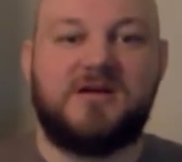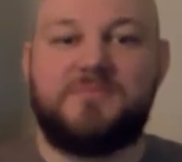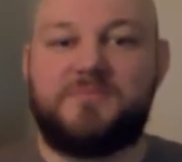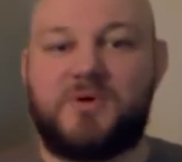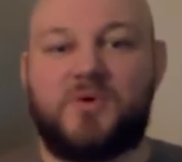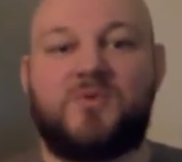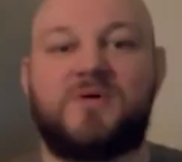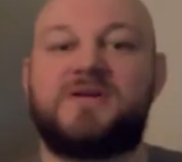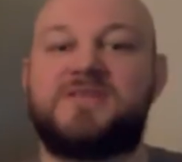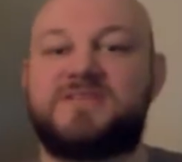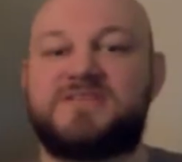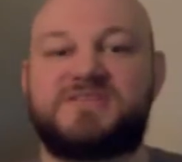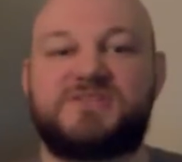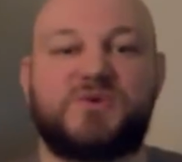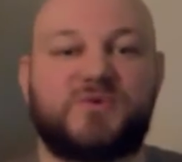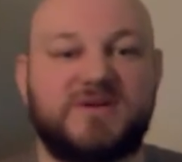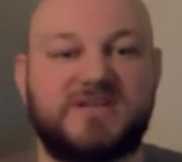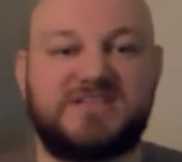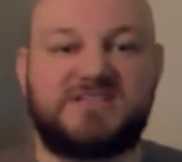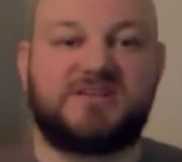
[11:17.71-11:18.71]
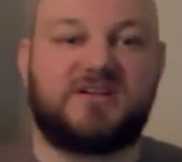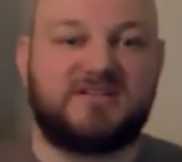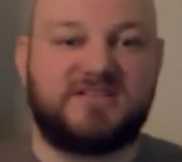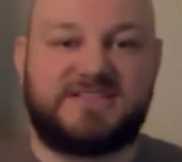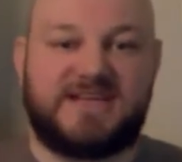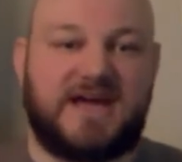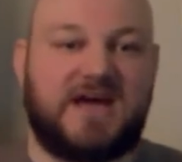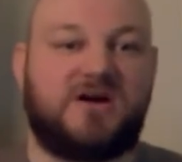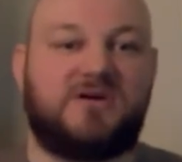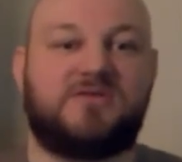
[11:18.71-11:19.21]
But where the story
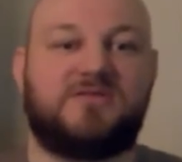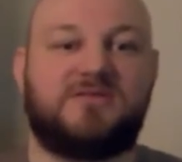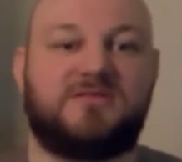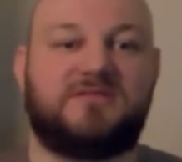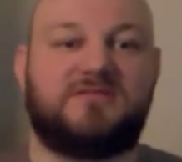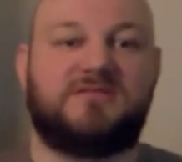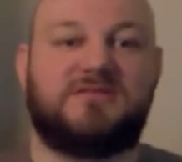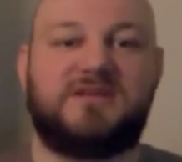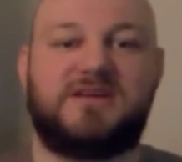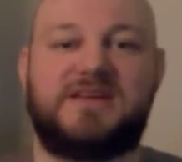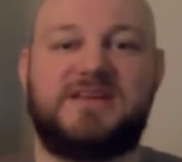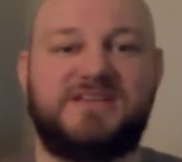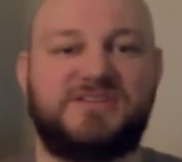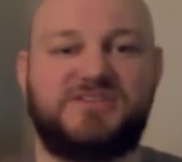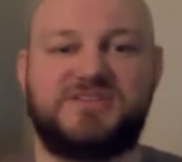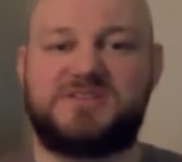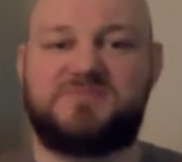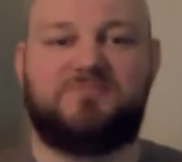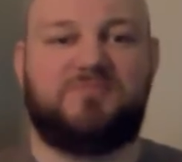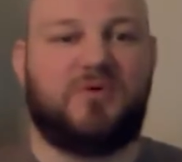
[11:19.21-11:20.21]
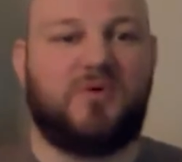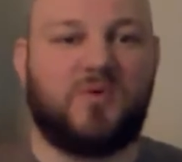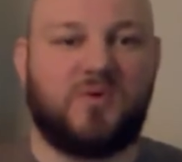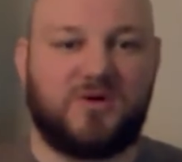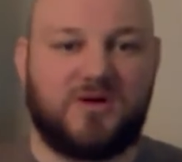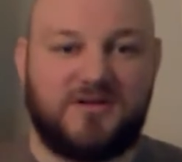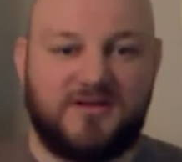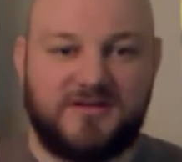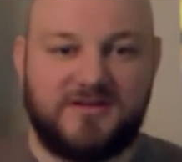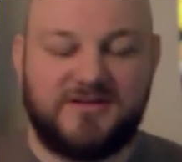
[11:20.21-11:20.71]
starts out, he's just
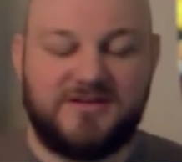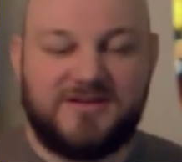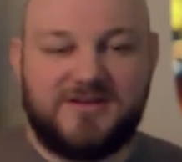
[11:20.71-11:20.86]
bored.